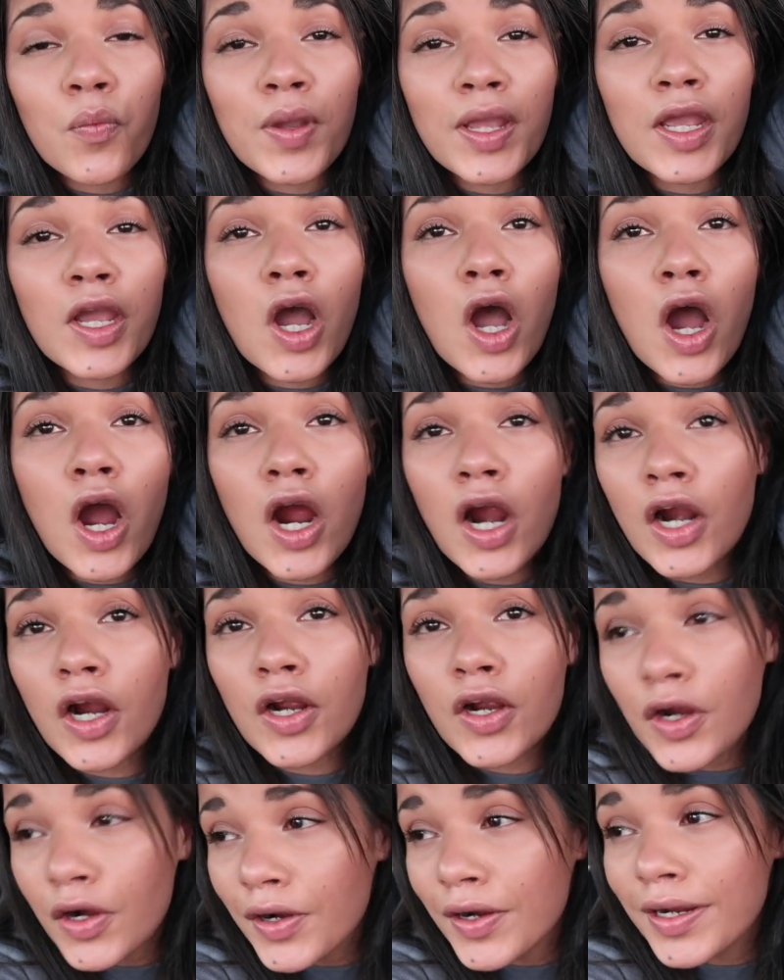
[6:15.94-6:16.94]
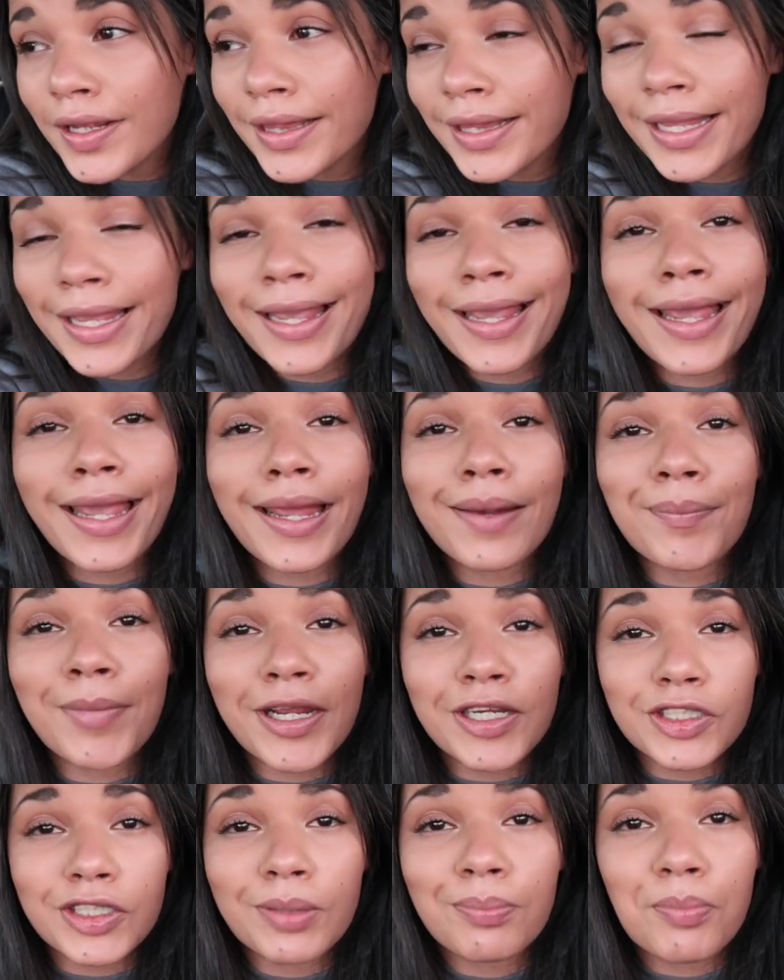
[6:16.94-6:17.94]
We are currently in
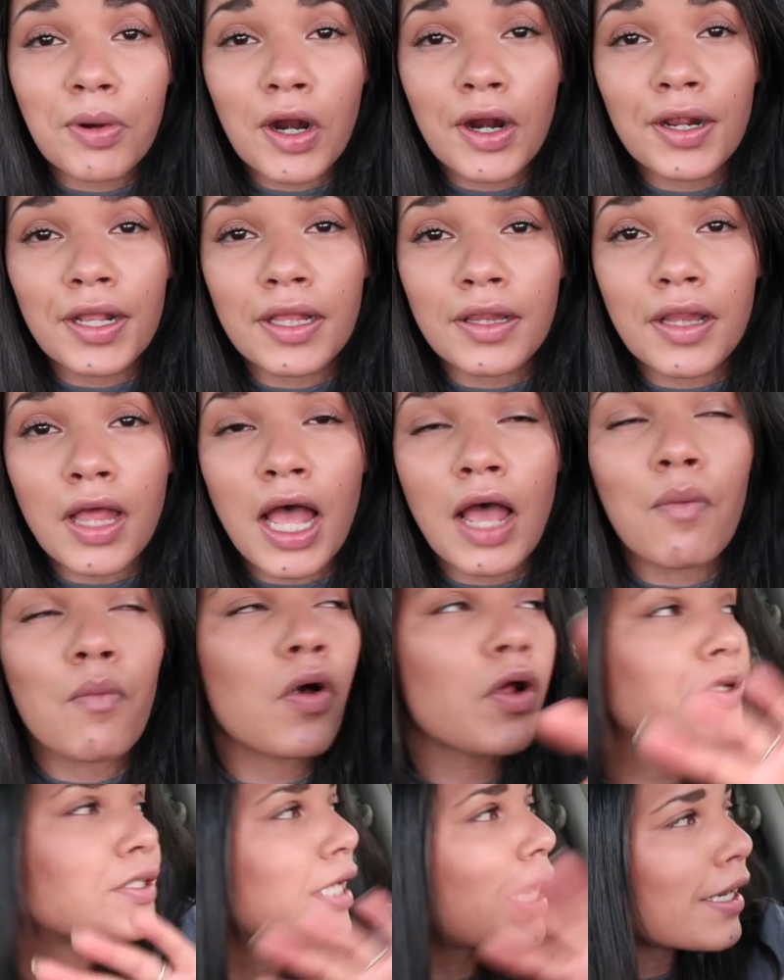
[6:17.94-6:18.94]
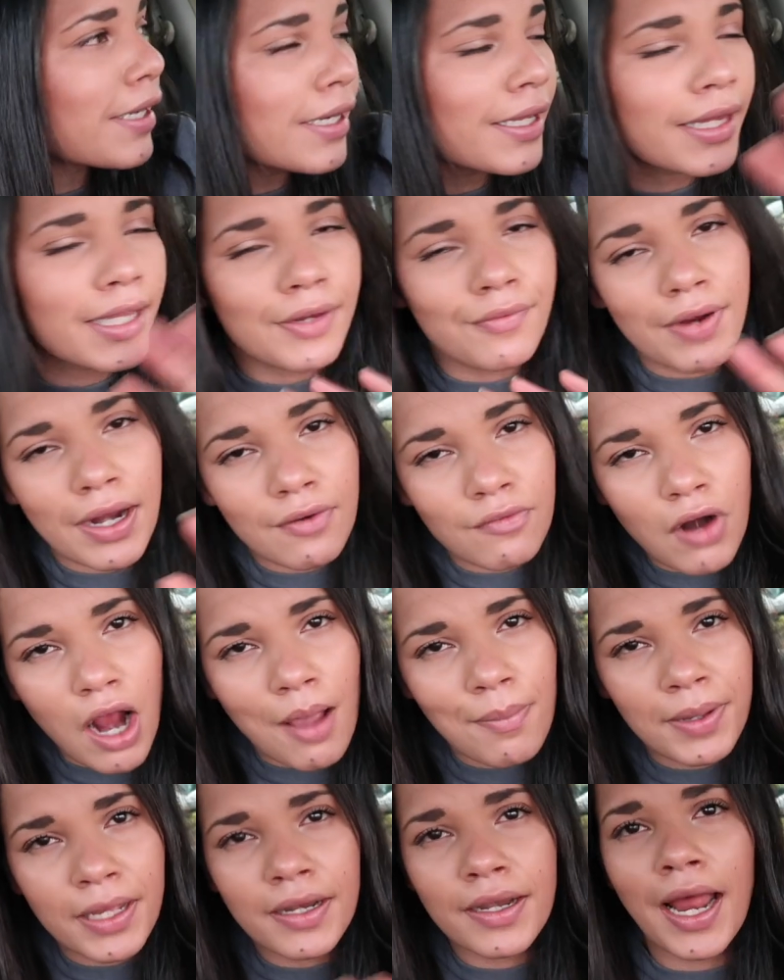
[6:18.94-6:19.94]
my gym parking lot. Well, technically Red
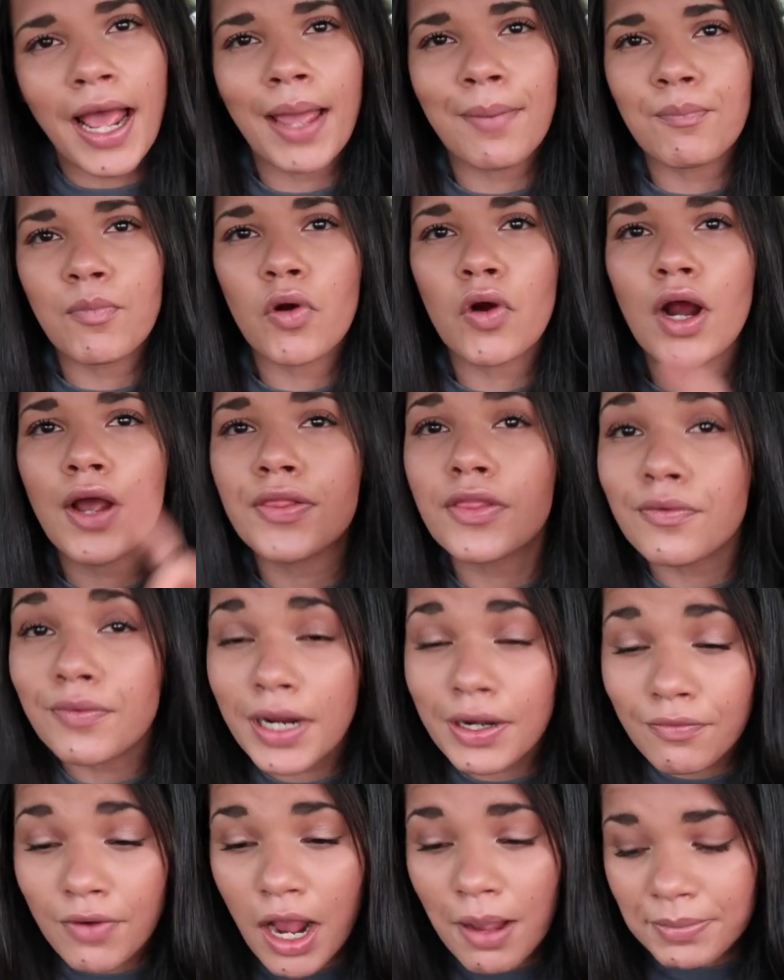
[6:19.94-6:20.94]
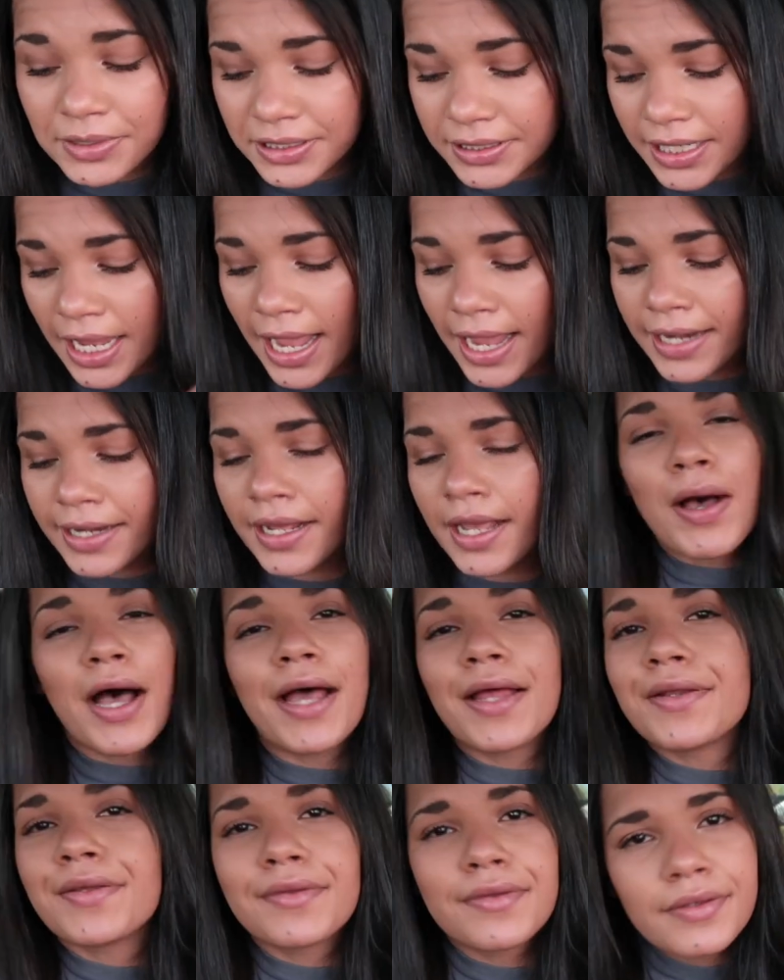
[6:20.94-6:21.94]
Robin. I'm more on the Red Robin side,
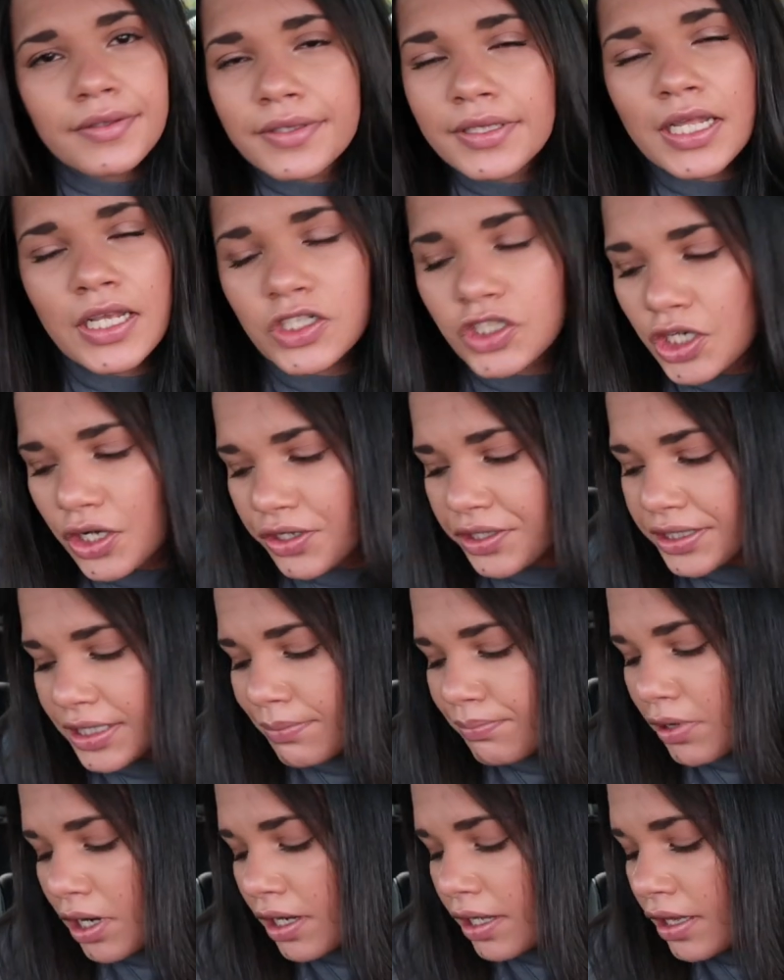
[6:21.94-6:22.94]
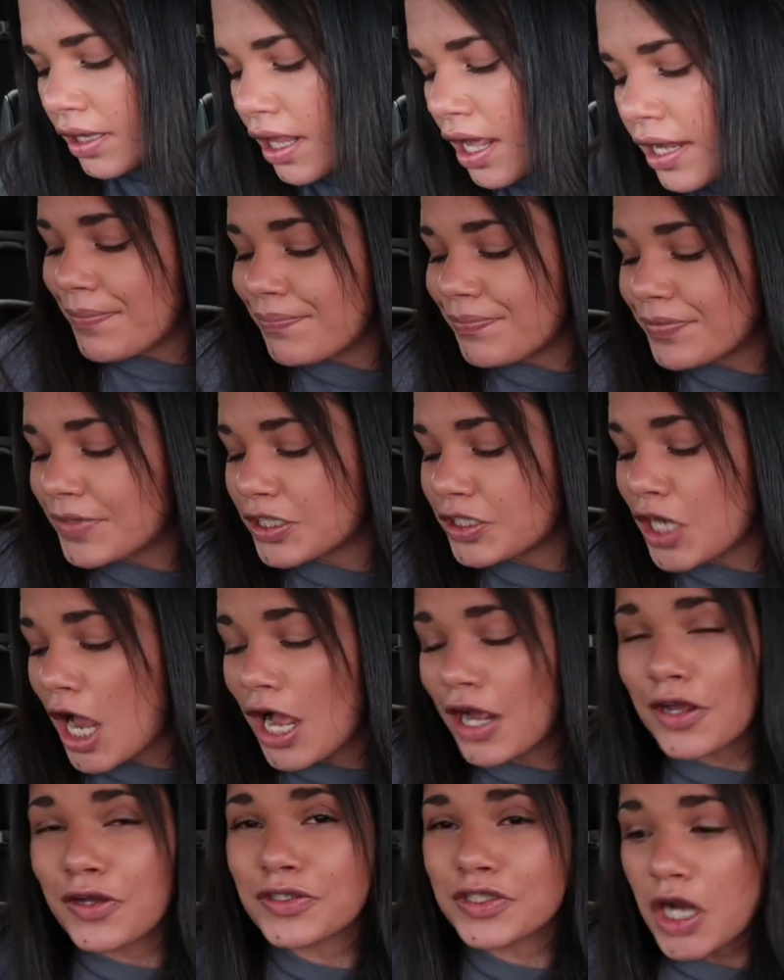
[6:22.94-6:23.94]
but they share the same parking lot. The
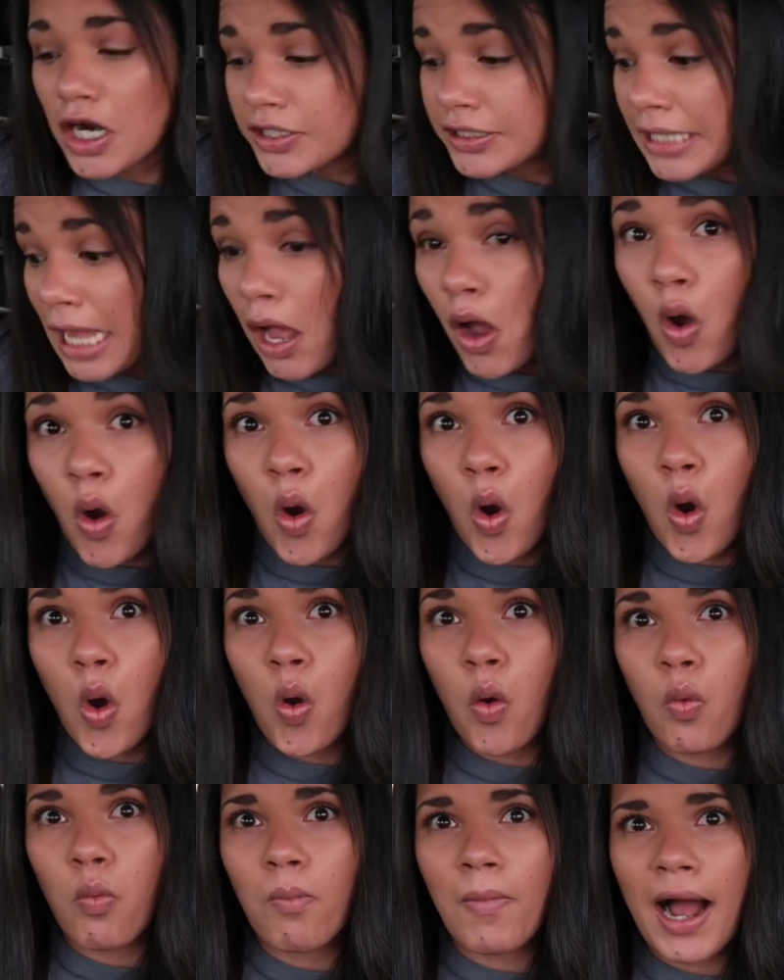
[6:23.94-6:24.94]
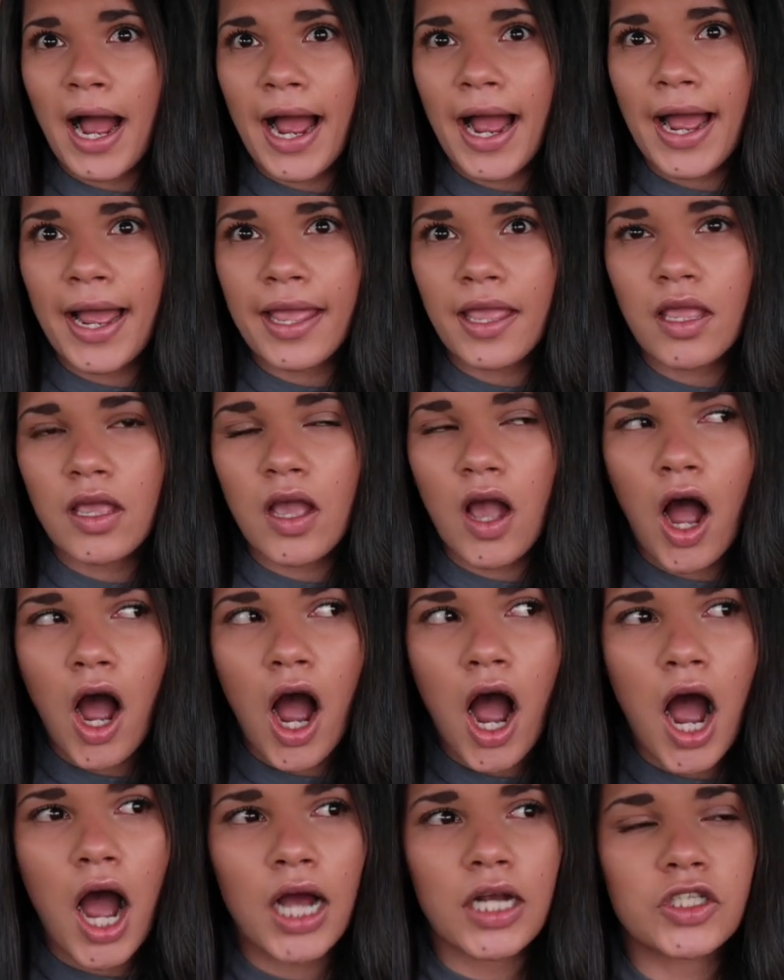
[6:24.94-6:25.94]
tacos are set. Oh my
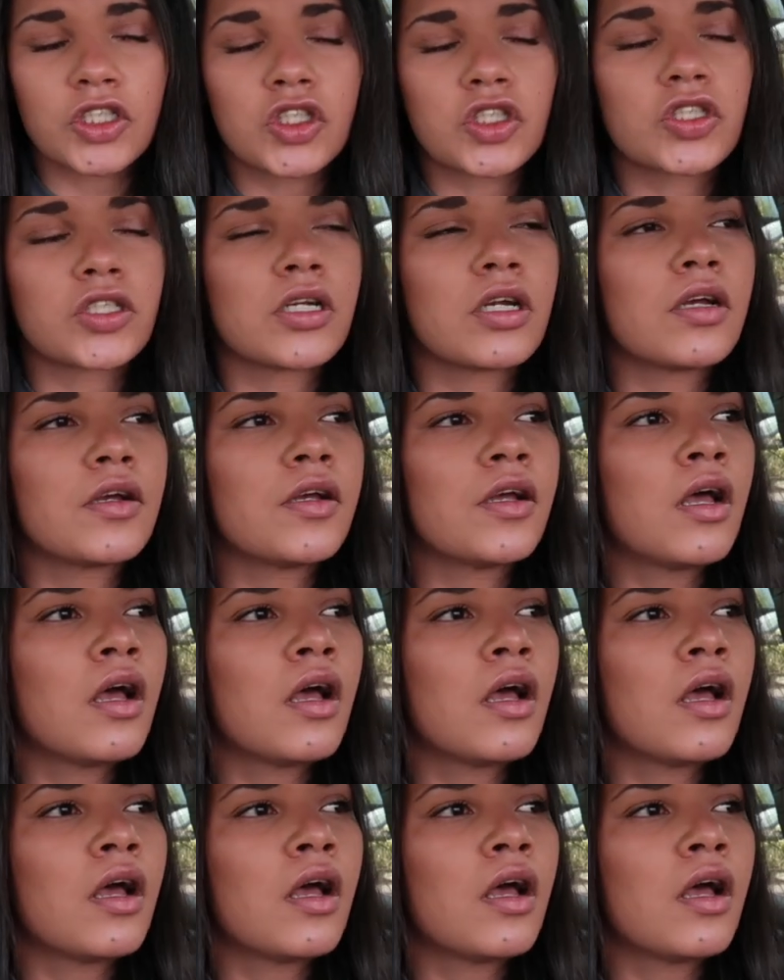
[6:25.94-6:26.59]
gosh.